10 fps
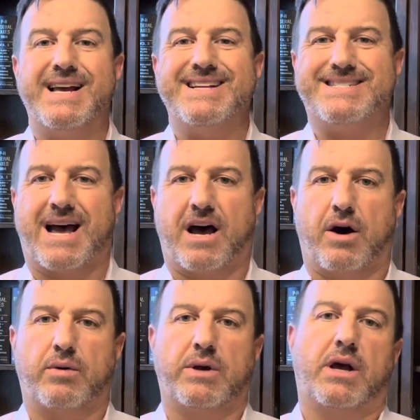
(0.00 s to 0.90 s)

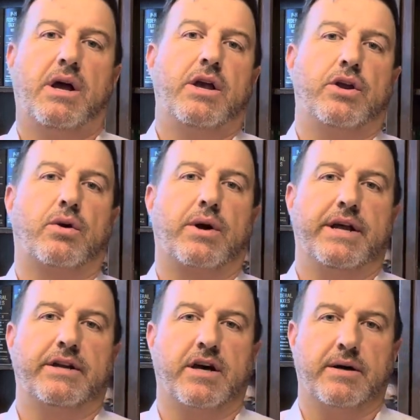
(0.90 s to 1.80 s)
down your
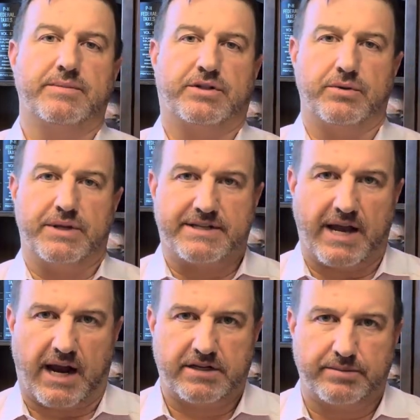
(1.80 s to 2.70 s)
income to the
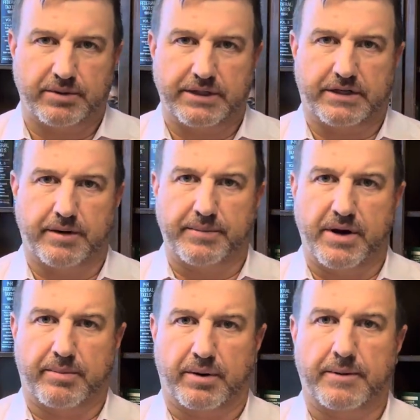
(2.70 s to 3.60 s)
taxable income
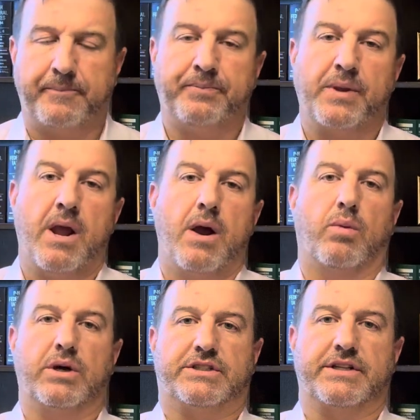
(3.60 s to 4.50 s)
number.
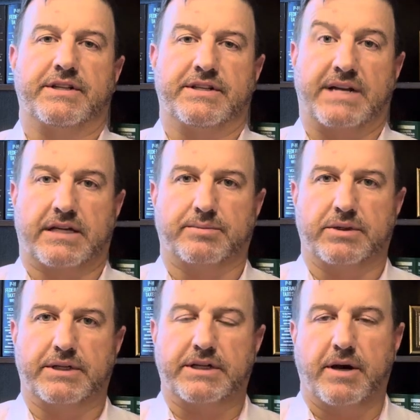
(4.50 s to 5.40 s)
Once you get the taxable
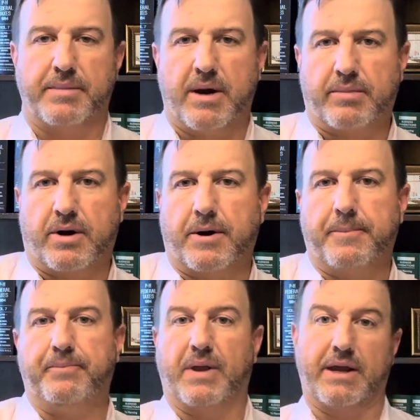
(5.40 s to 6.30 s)
income number,
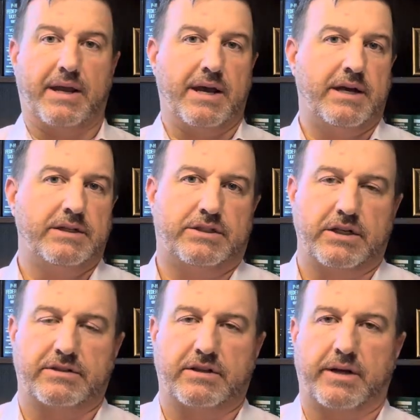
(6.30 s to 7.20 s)
again,
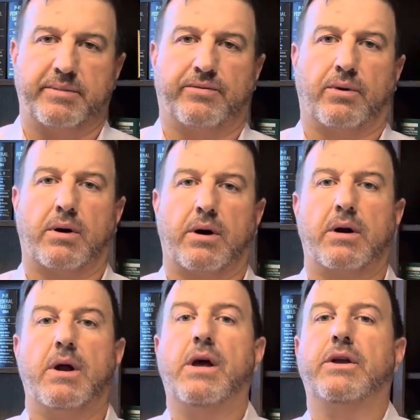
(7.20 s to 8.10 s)
just like before,
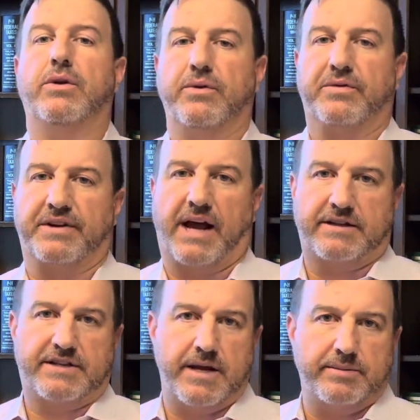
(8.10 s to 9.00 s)
use the tax
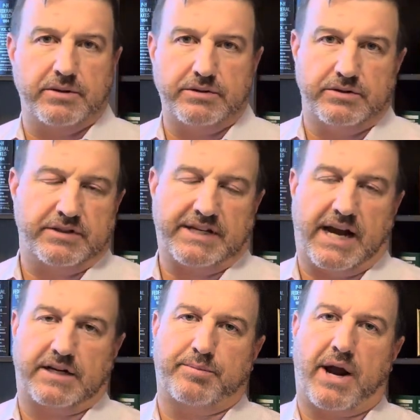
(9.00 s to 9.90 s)
tables, use the
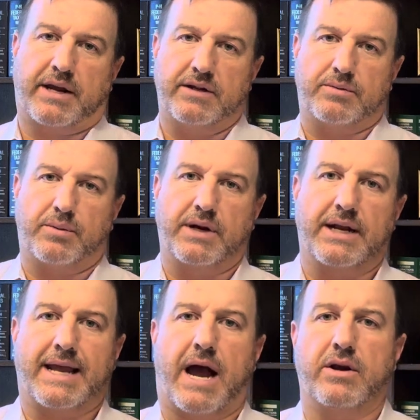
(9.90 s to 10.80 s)
tax brackets, we're going to
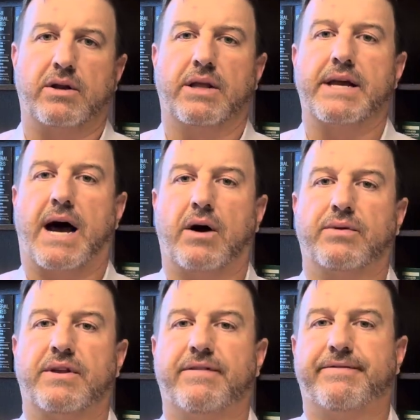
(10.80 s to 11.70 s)
calculate out
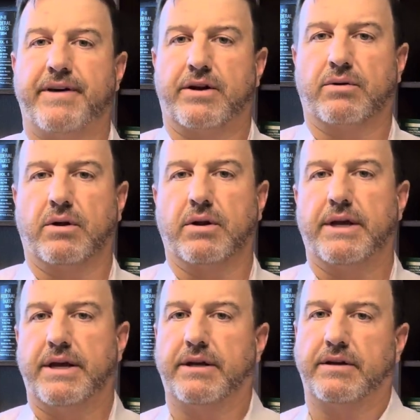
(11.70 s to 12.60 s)
the federal
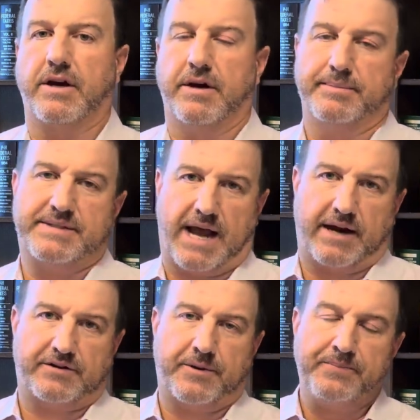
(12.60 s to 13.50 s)
income
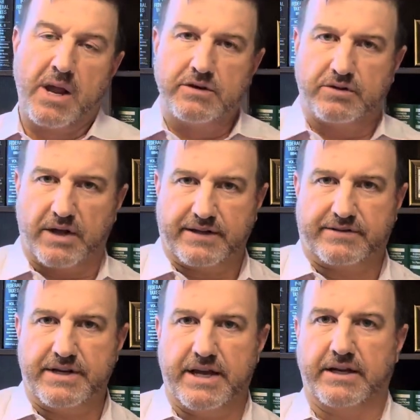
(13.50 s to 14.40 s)
tax. So that's
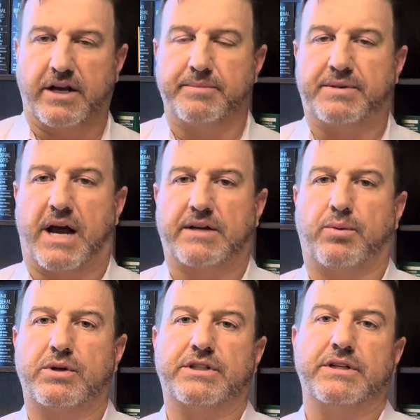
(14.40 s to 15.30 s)
the income tax
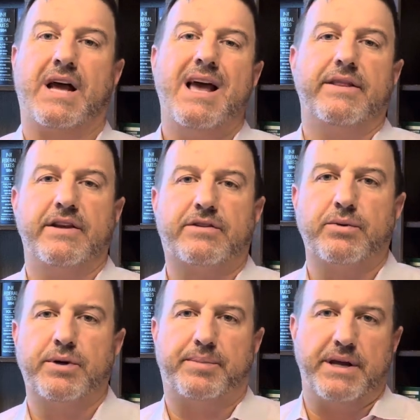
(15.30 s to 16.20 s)
portion. This
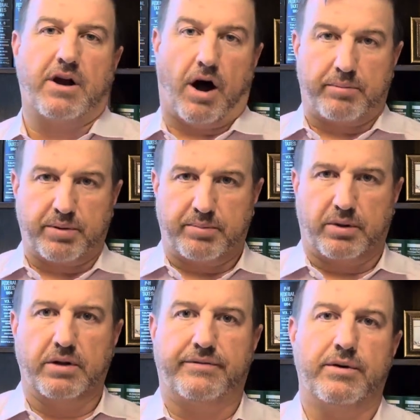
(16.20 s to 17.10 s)
would be
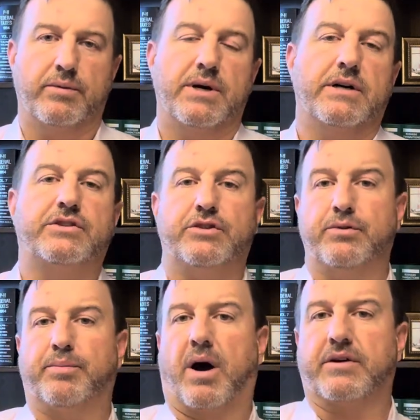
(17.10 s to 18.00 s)
comparable, if you will, to
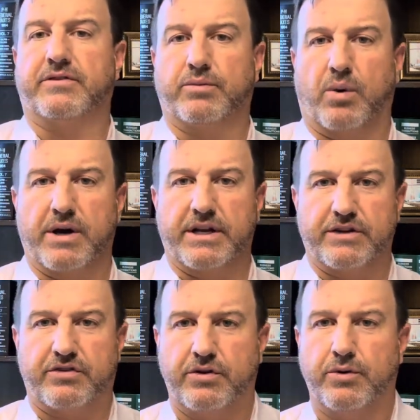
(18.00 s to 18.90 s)
boxes 1 and
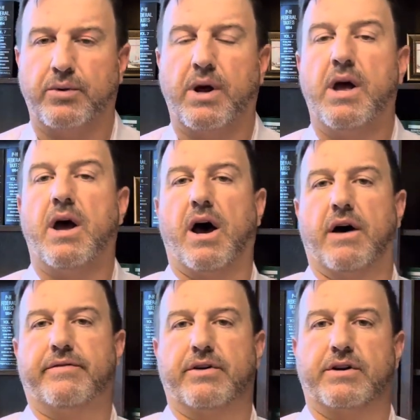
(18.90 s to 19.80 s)
2
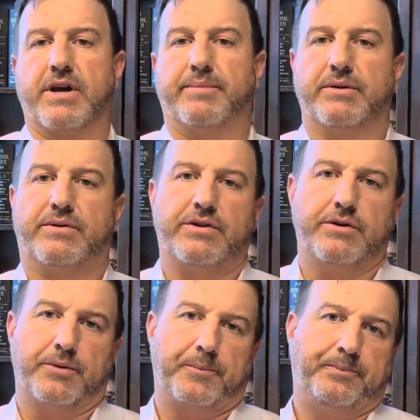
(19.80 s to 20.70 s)
of your W-2.